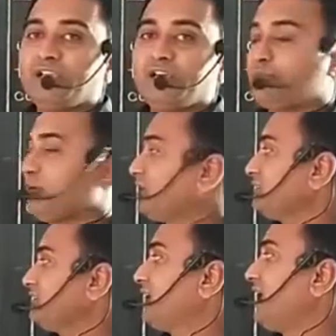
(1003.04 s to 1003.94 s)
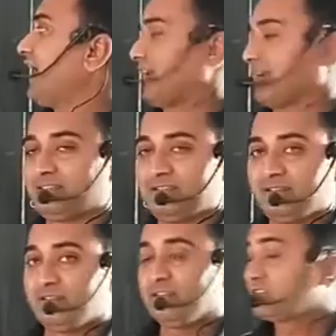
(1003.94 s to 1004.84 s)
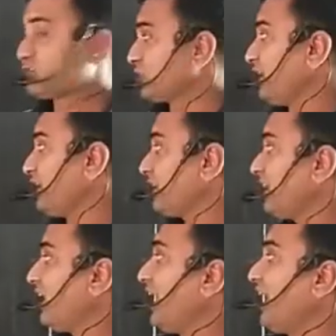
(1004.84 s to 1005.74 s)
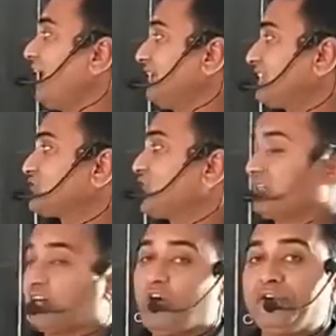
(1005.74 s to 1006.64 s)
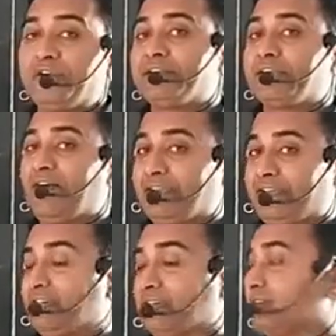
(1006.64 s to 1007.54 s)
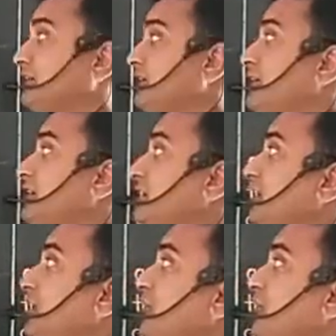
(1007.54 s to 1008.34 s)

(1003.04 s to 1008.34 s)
upon R. So here R is not ordinary R here. Here